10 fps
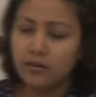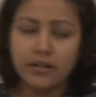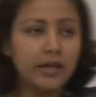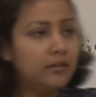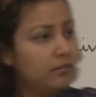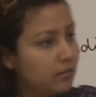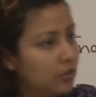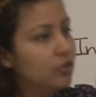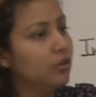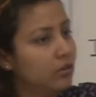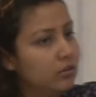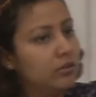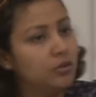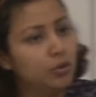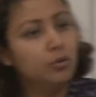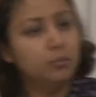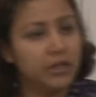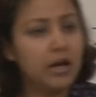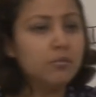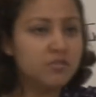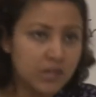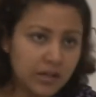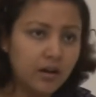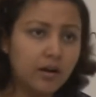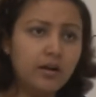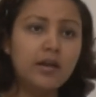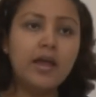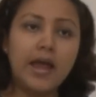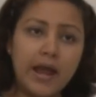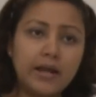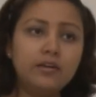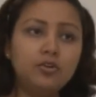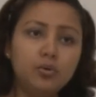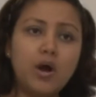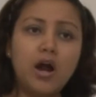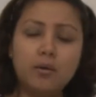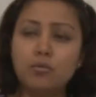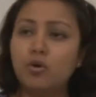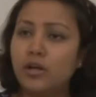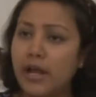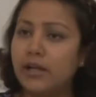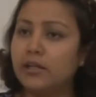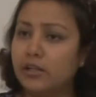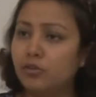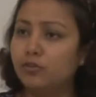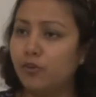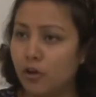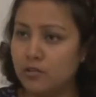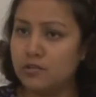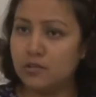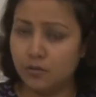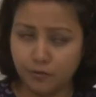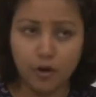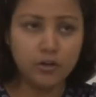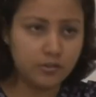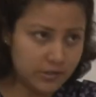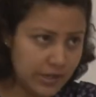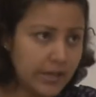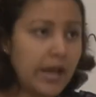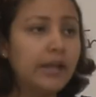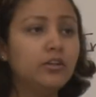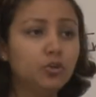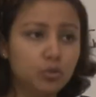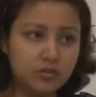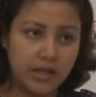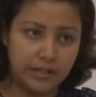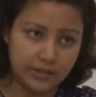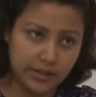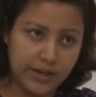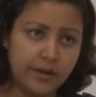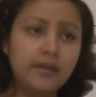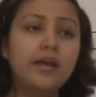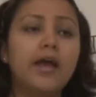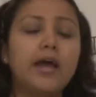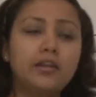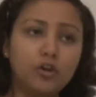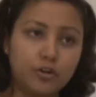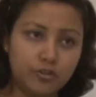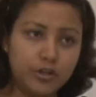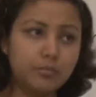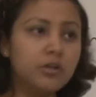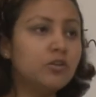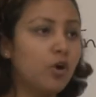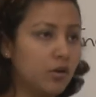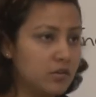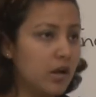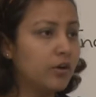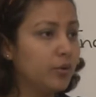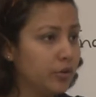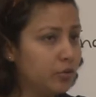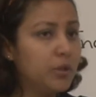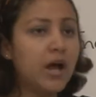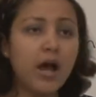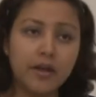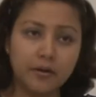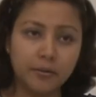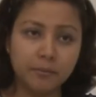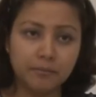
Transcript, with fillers: then you know you become sicker and you are more likely to fall, fall sick and use health care and your treatment costs are going to be higher,